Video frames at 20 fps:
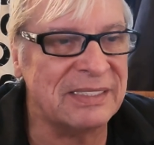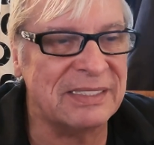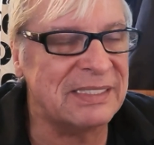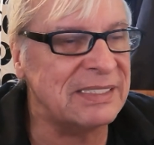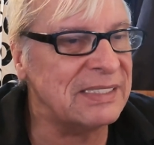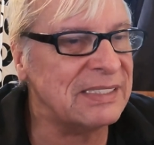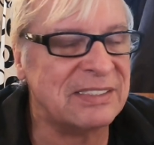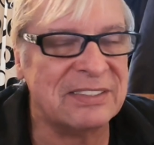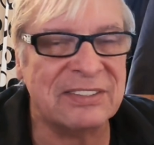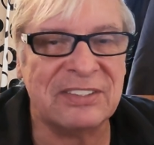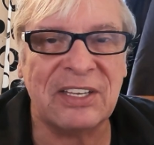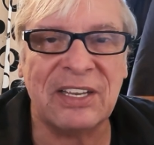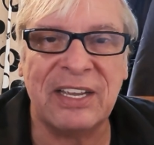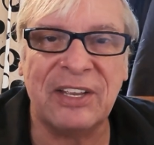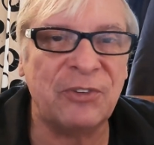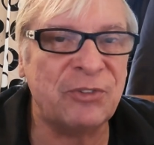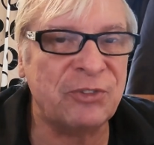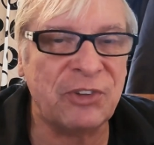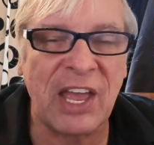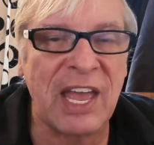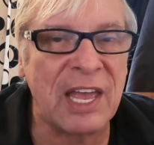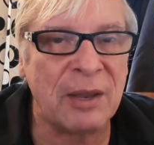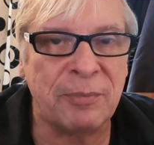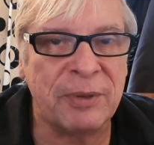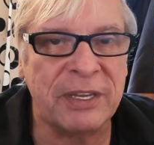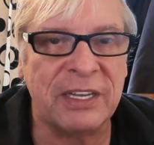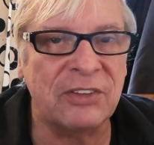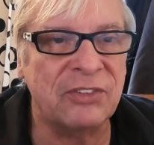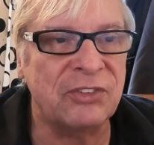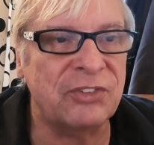it's sad
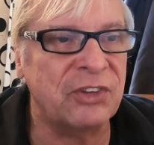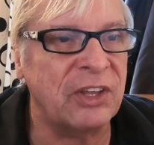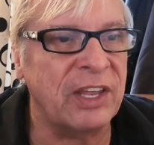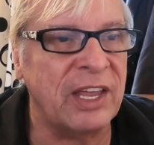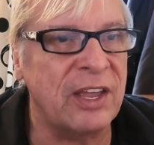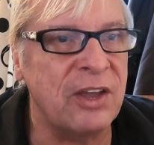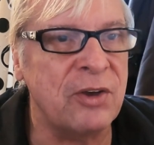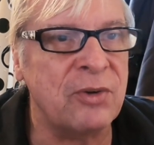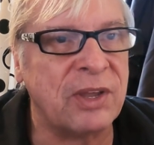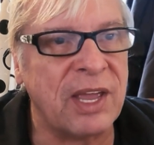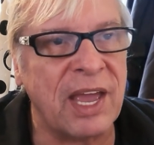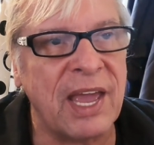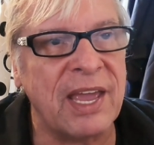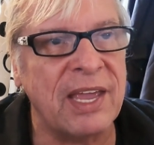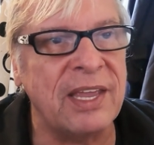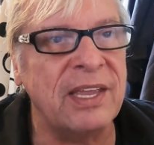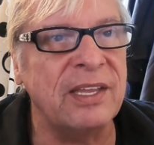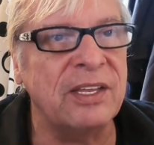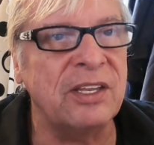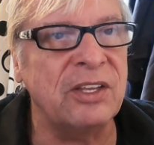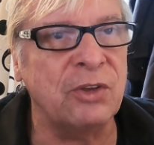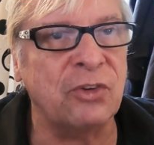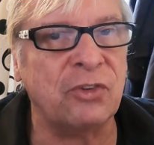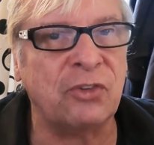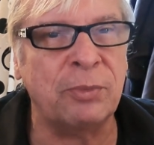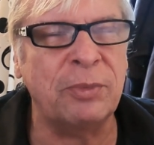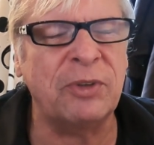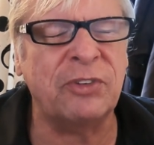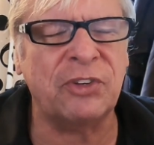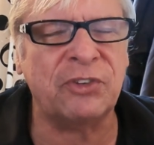because the UK used
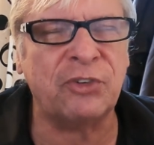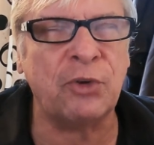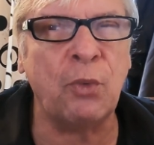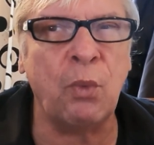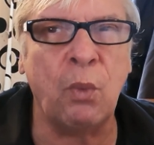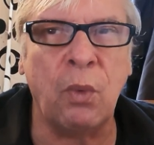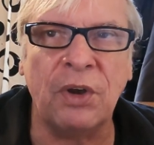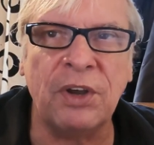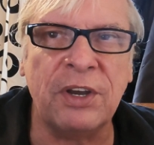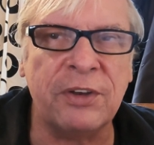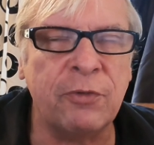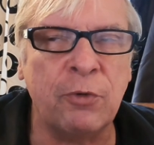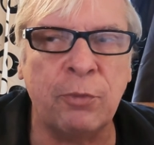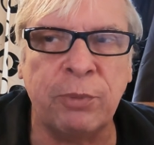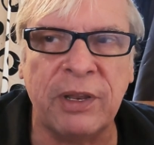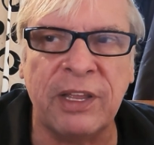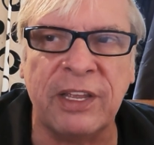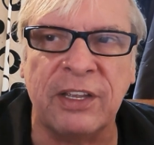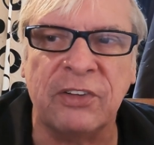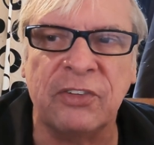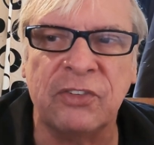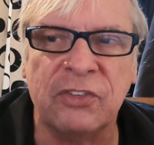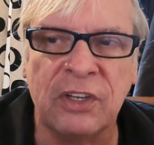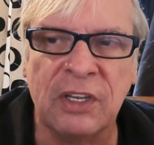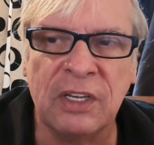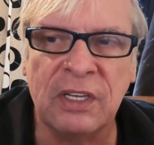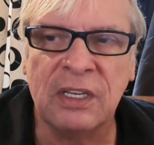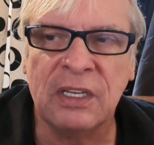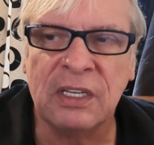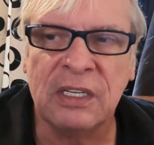to be such a wonderful place,
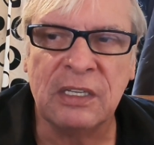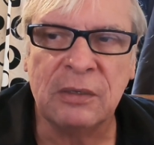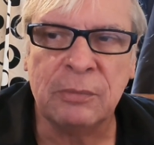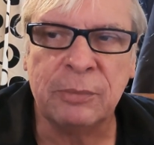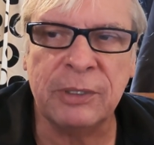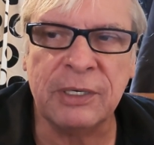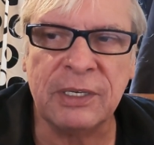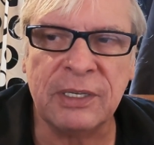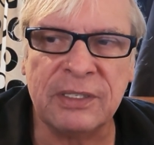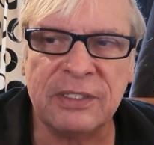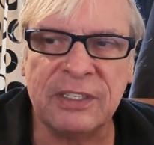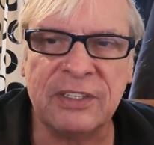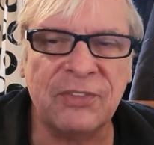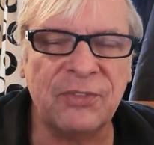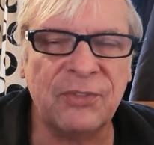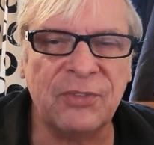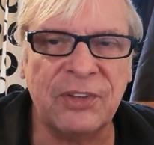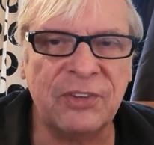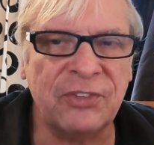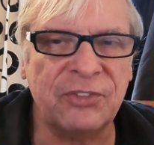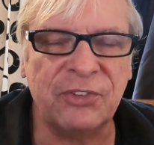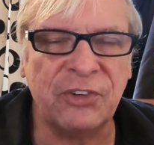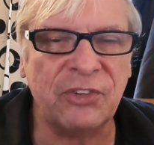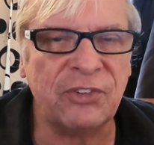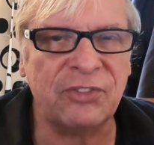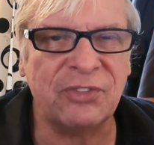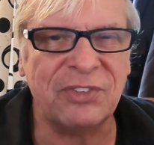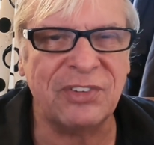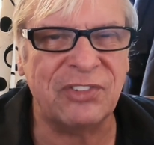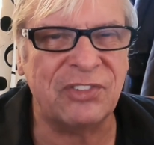but it's
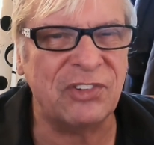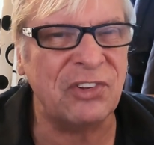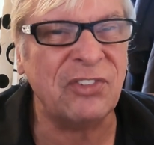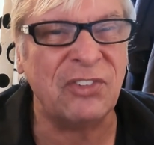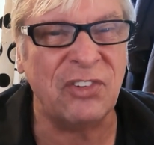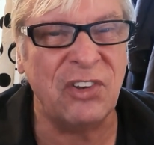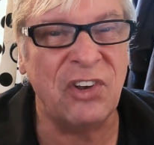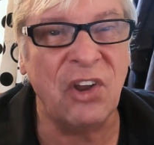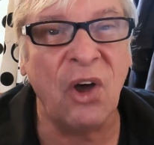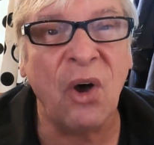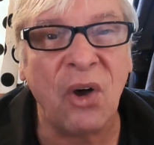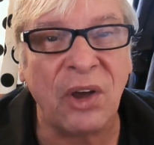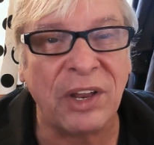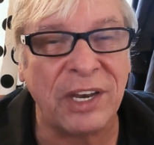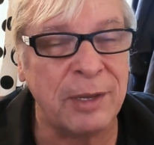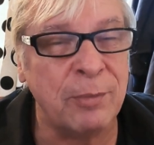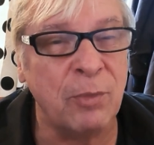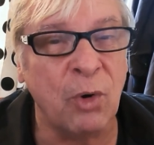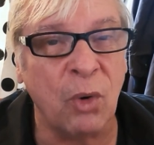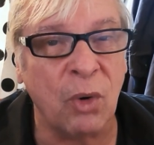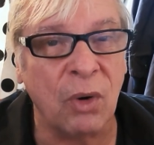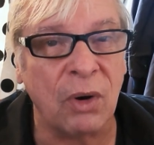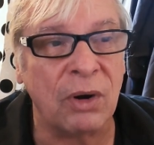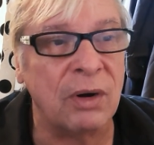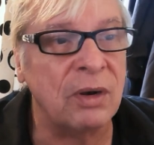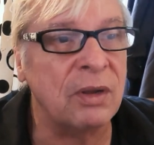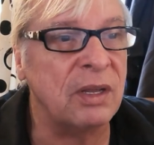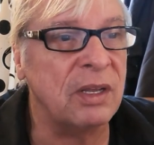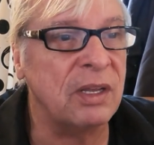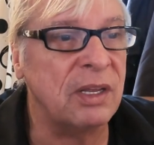just not anymore.
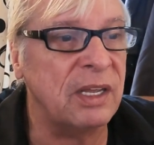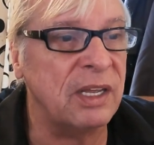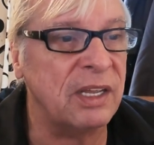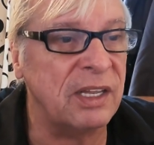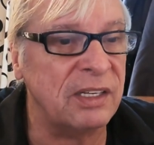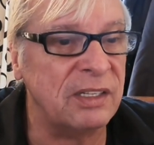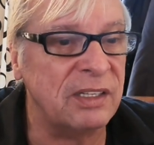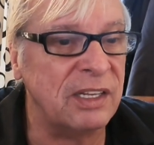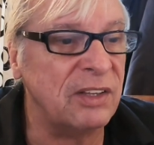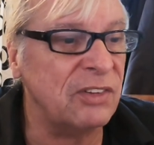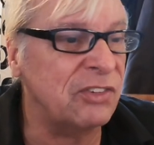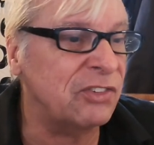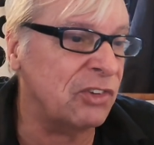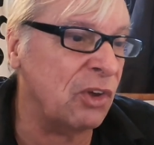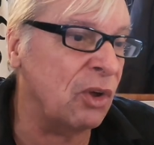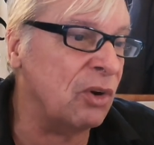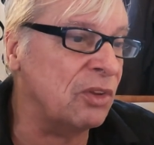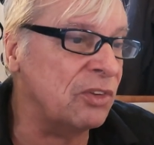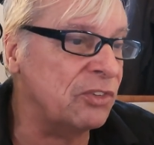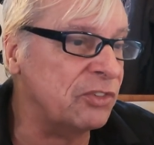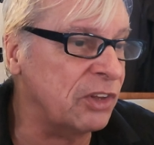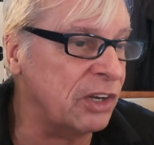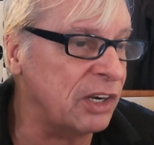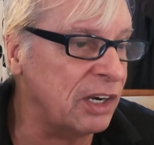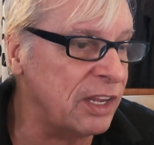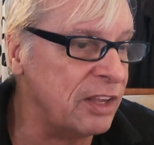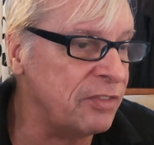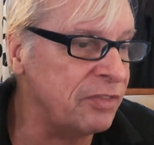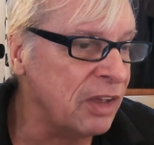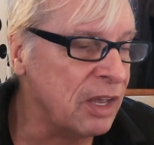And then Scotland's going to
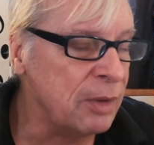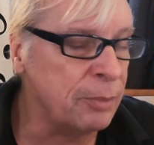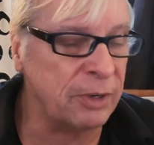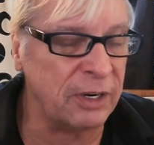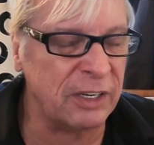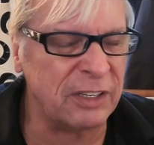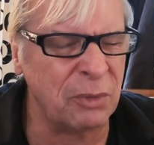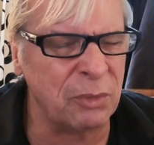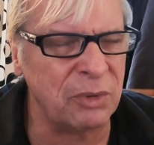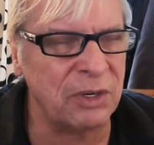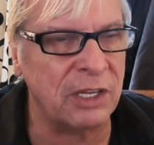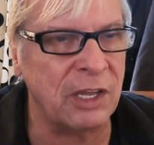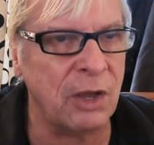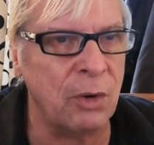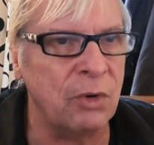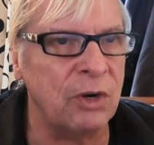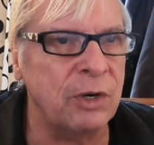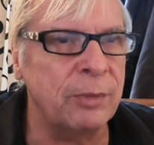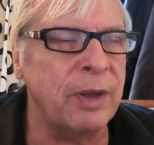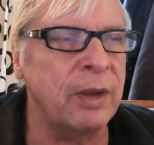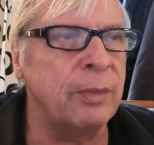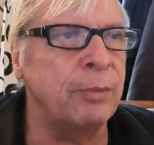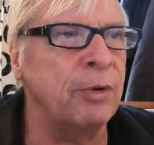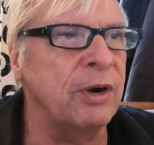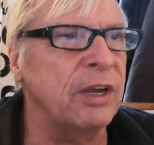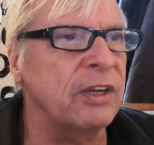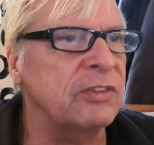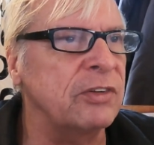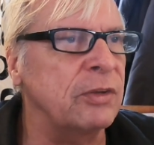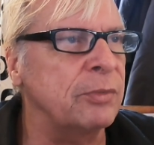leave. But I don't want to go on about
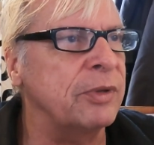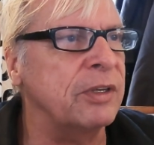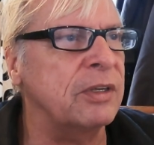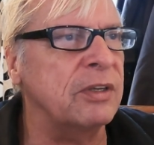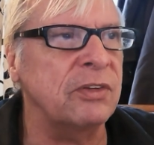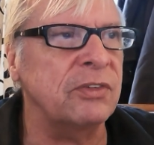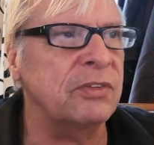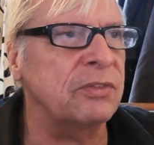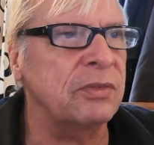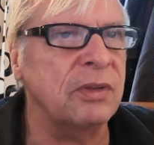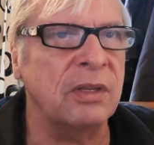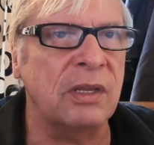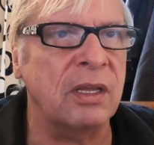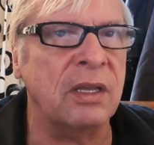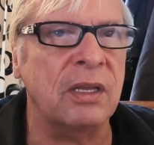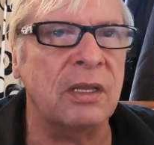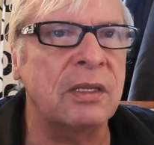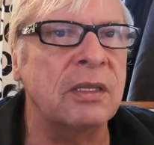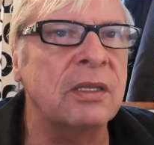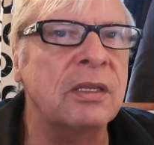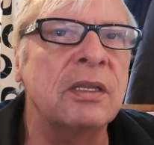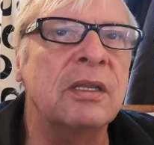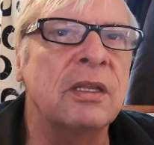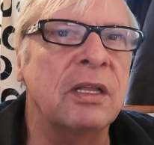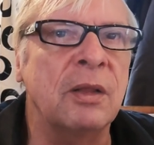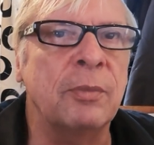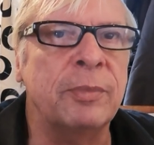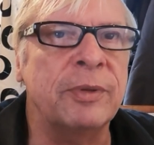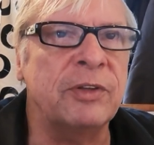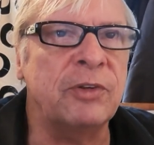Brexit because
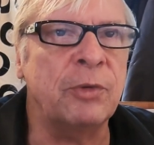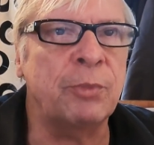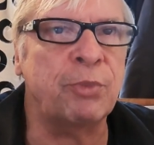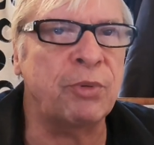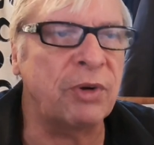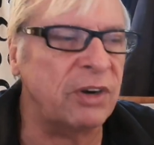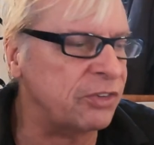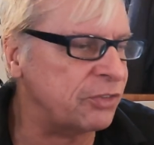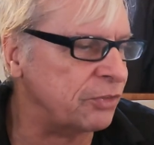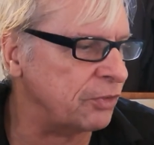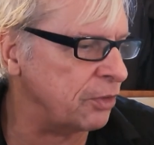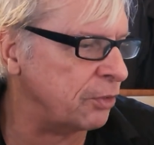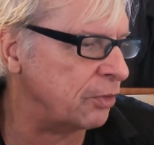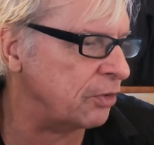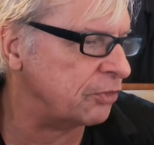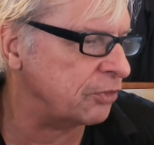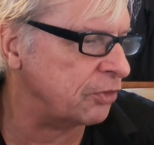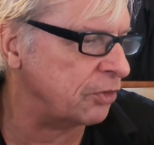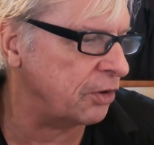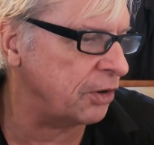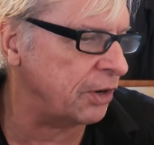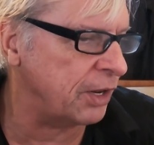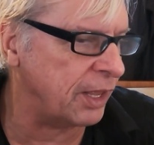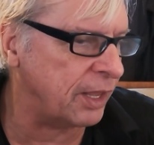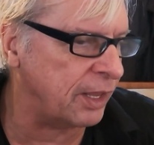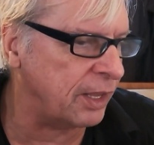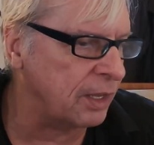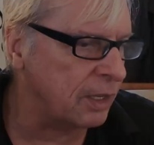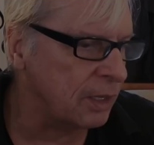I'll be depressed the rest of the day.